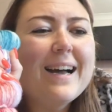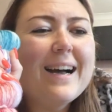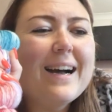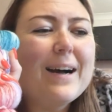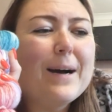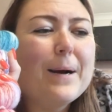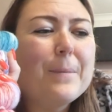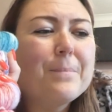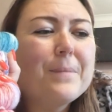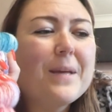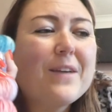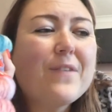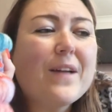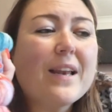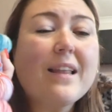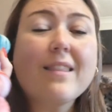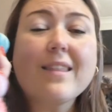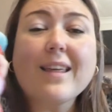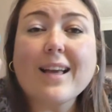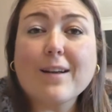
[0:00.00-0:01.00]
Um, if
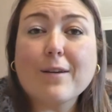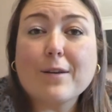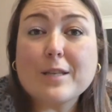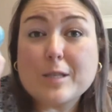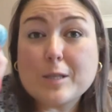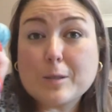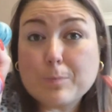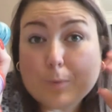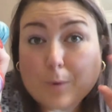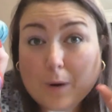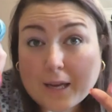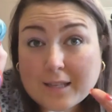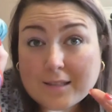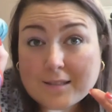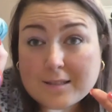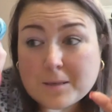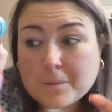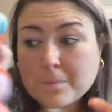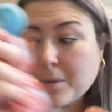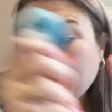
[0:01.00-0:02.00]
anything
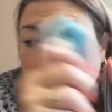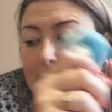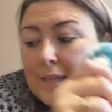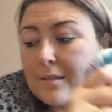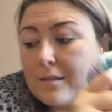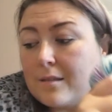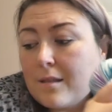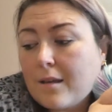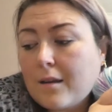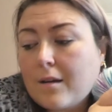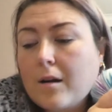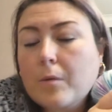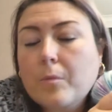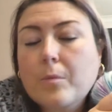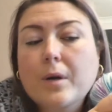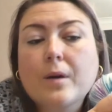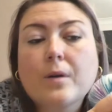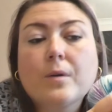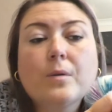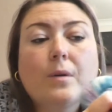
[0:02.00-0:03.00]
springs to mind, then I
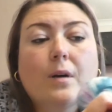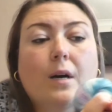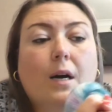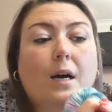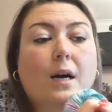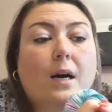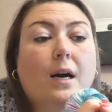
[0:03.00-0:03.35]
will.